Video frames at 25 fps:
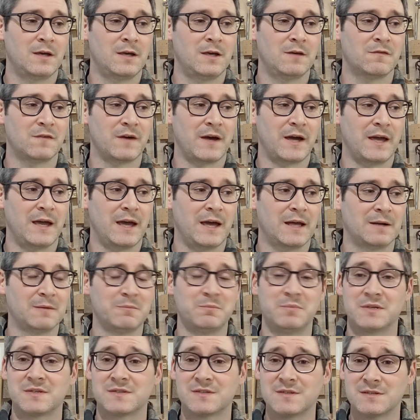if I had
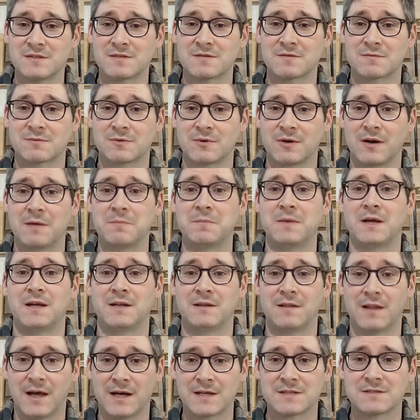a business where I
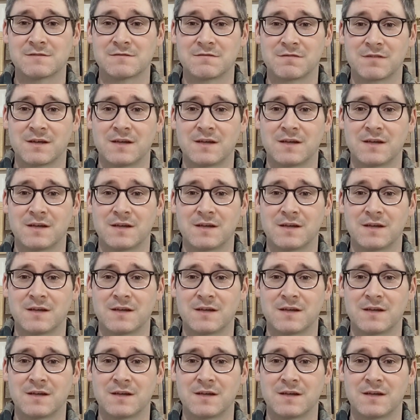made lots of